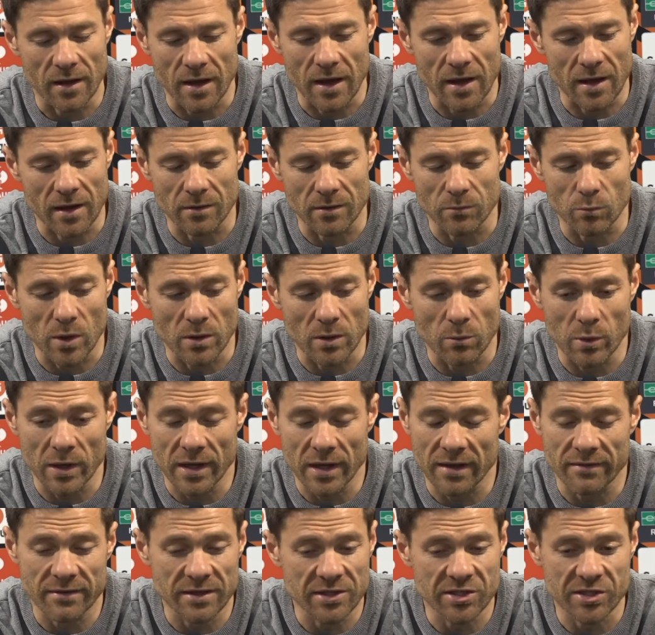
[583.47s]
and when
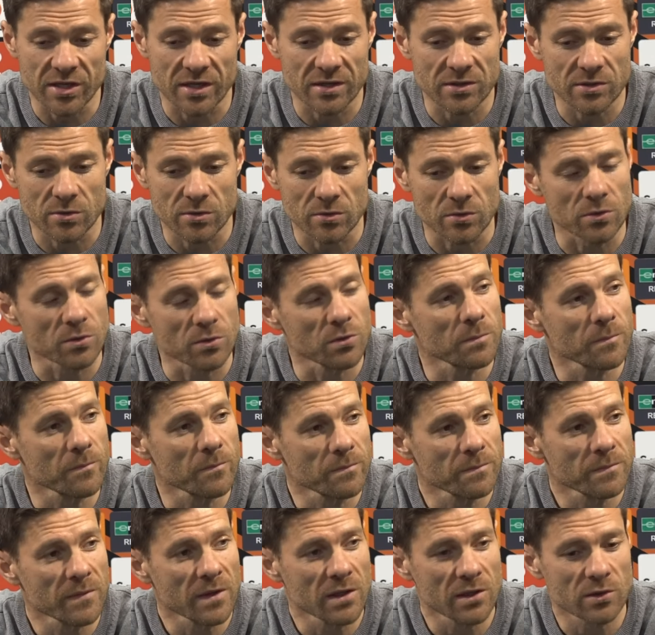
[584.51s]
we had the chance to
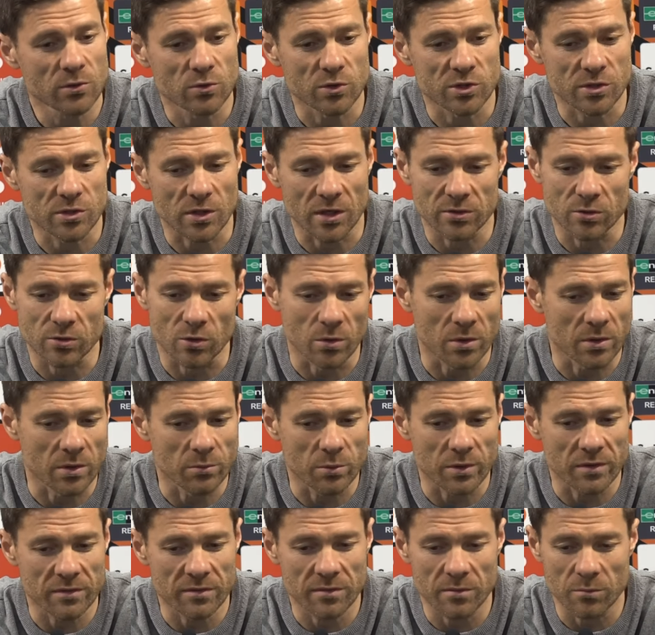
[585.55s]
to start
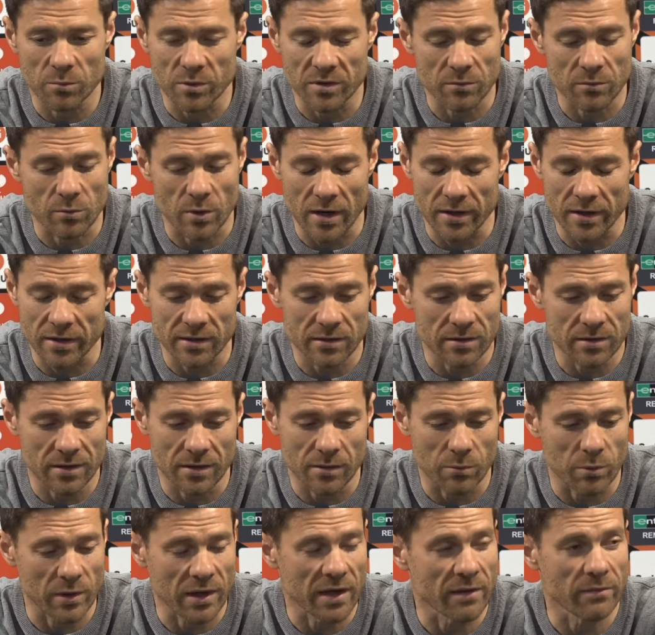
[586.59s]
talking with with Granit,
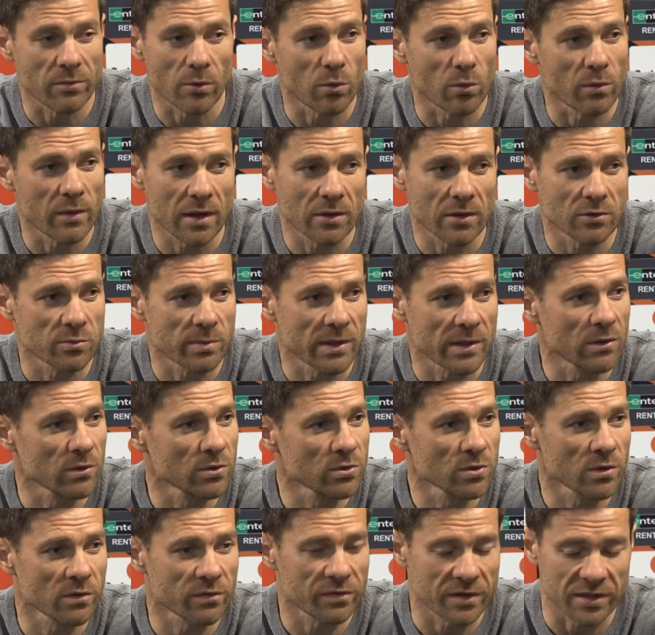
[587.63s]
uh, we had no doubts
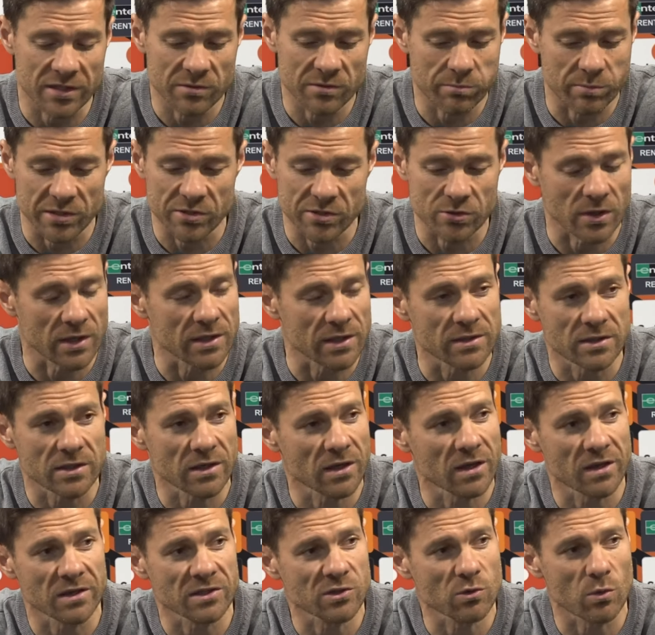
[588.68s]
because of his
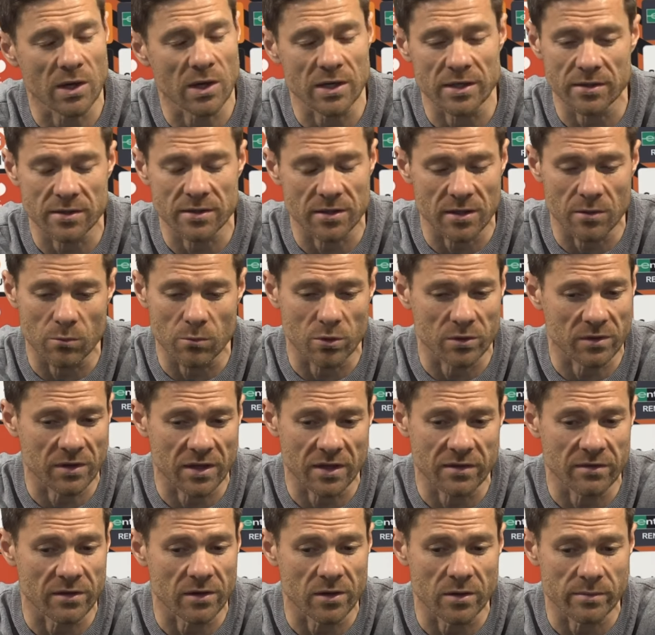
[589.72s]
personality, his quality, what
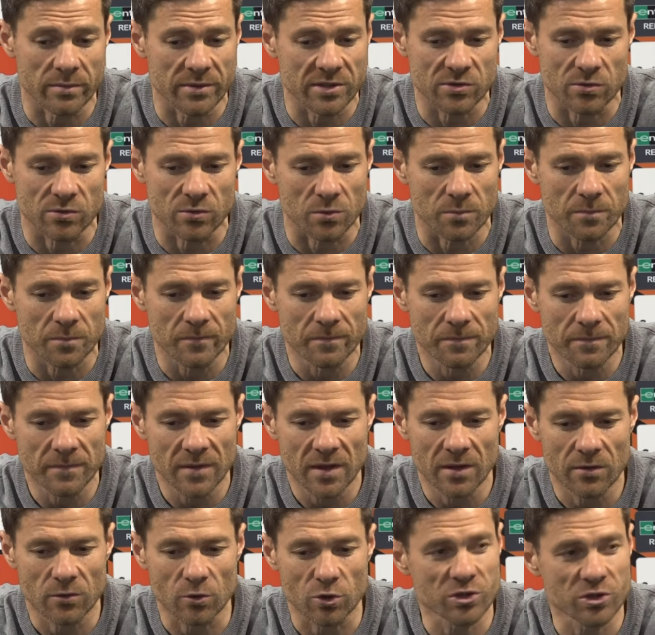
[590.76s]
he delivers to,
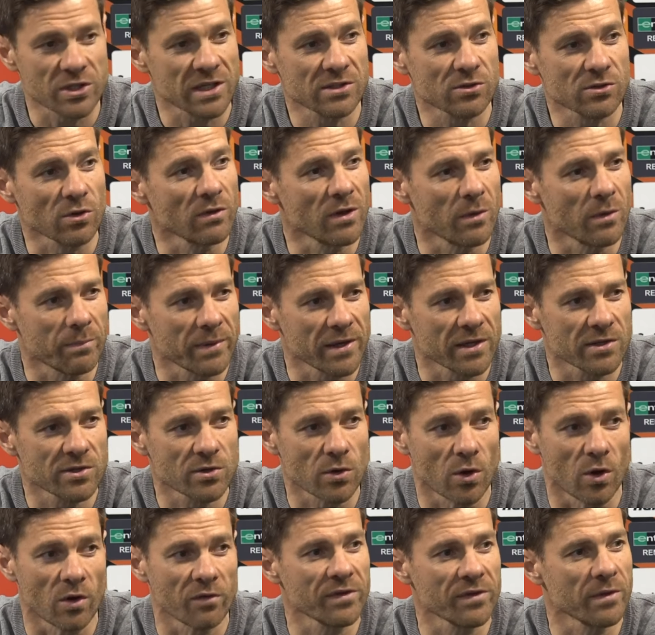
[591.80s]
not just on the
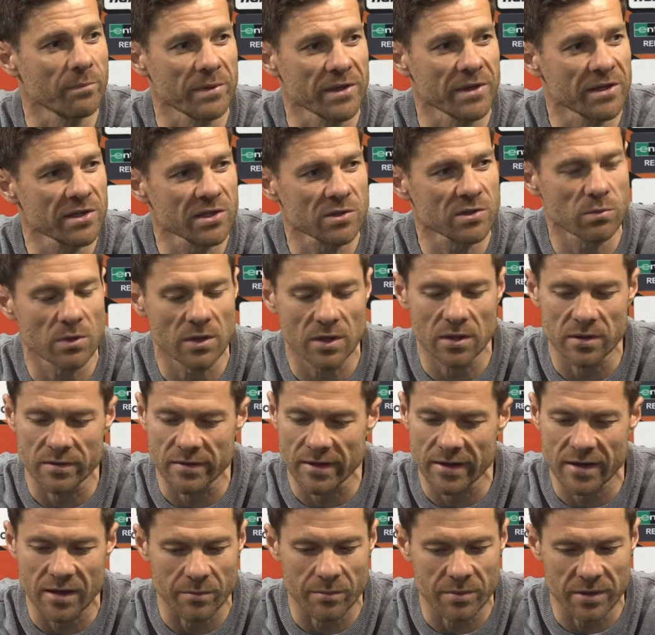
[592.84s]
pitch, off the pitch as well
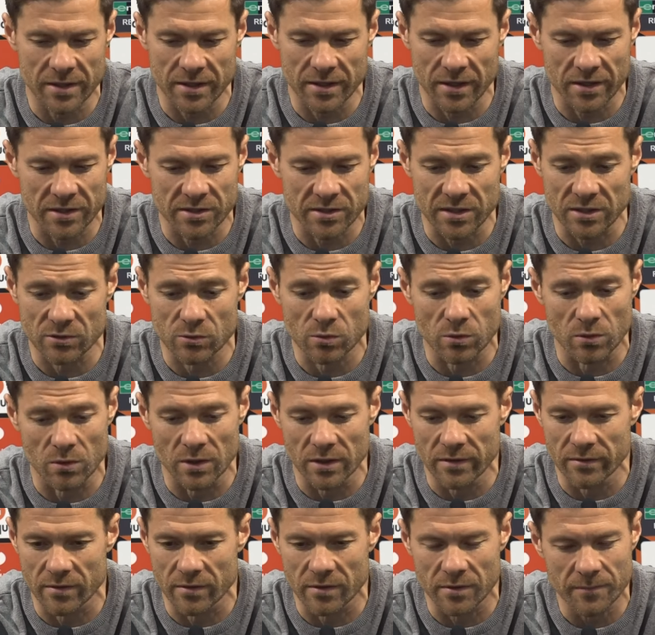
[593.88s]
in the cabine. He's a true
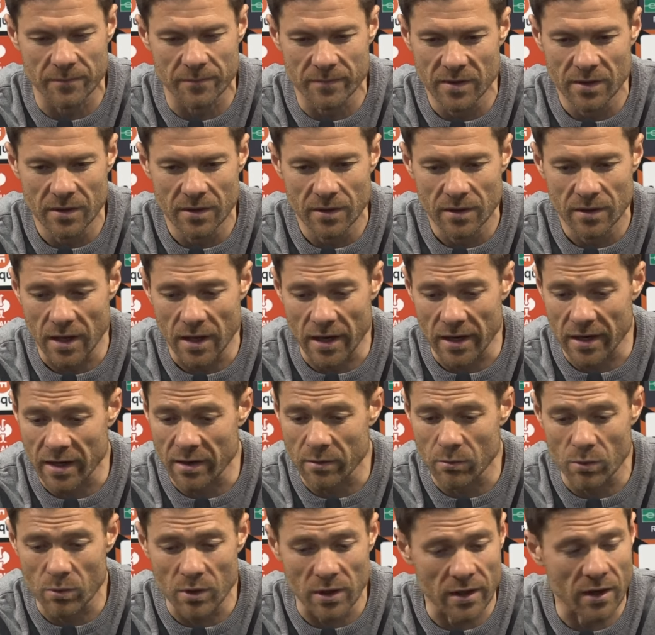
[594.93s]
leader, and
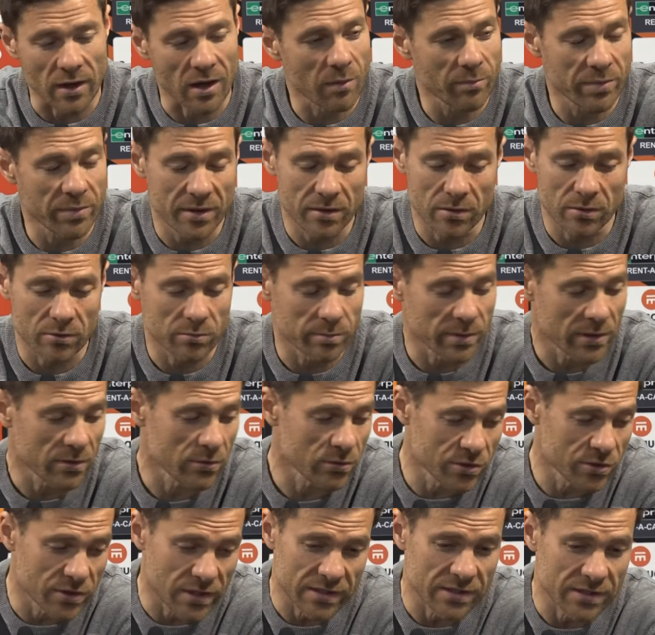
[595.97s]
I'm really happy, not
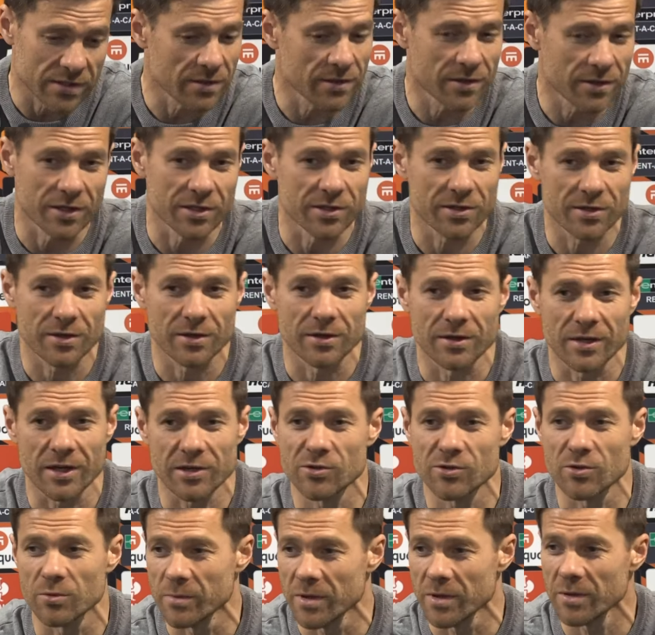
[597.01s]
because just he's
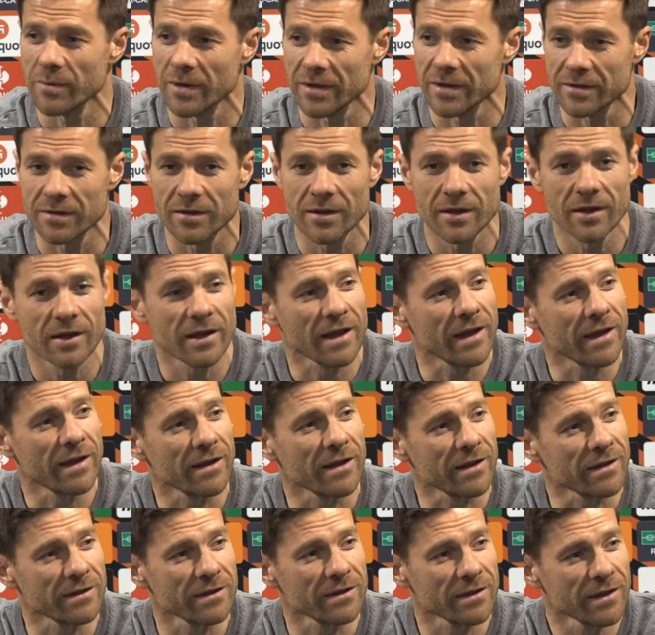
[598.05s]
next to me, but I
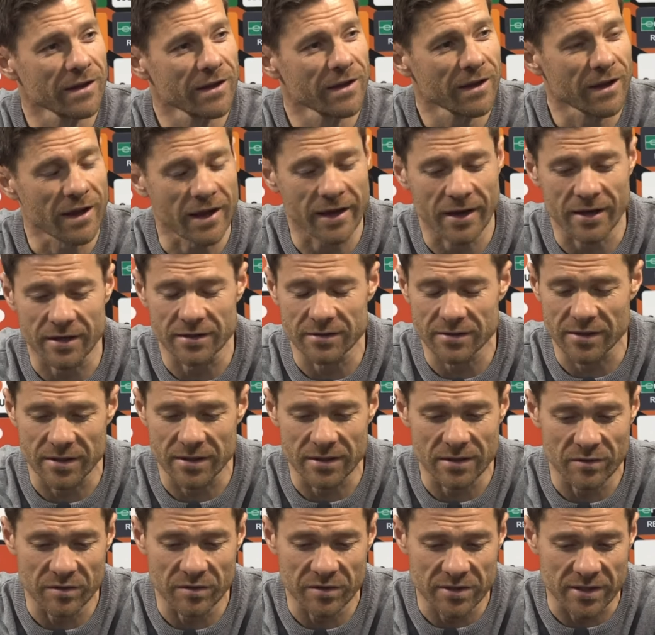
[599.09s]
can I can
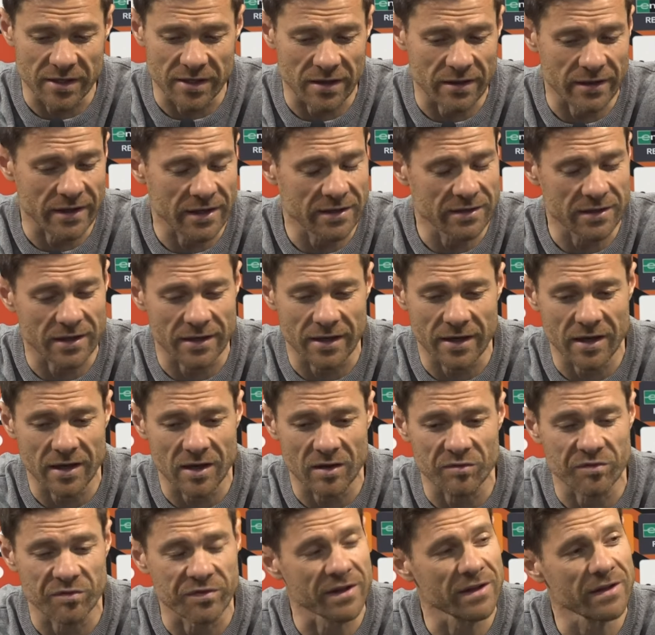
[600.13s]
tell, tell that, and I
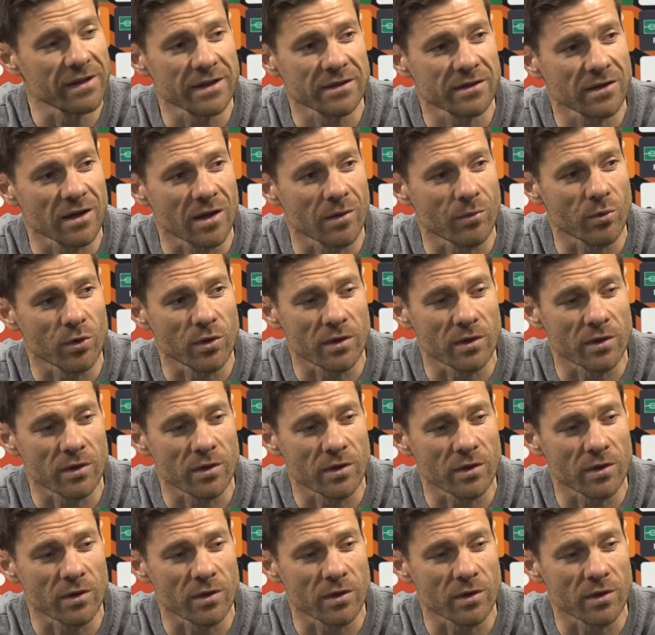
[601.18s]
can feel that